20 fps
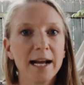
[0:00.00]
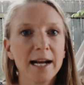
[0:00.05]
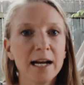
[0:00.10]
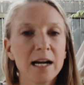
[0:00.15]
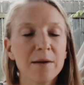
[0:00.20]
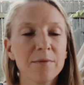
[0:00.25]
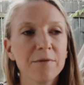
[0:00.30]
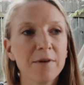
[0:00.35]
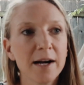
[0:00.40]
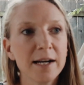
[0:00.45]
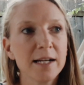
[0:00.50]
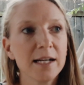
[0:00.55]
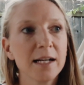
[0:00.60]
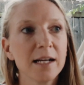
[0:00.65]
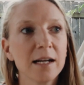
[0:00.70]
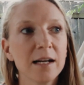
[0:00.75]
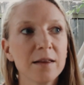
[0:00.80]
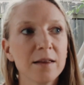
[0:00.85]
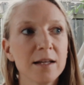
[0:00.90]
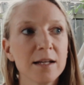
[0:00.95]
I ended up
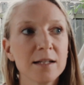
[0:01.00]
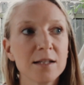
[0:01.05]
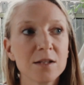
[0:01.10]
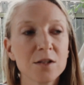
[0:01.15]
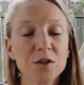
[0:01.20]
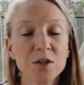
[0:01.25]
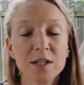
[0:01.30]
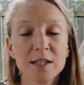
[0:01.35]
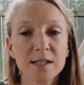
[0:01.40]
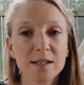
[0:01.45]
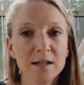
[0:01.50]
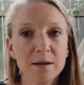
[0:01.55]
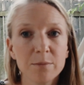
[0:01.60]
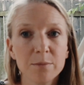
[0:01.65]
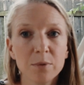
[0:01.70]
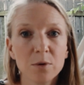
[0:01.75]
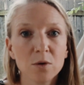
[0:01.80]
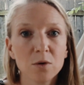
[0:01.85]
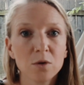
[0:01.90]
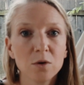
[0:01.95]
finding this just
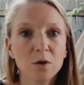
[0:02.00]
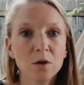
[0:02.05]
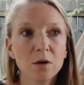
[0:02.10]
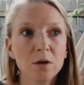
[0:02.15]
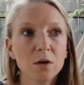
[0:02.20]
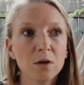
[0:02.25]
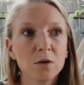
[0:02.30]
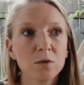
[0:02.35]
simple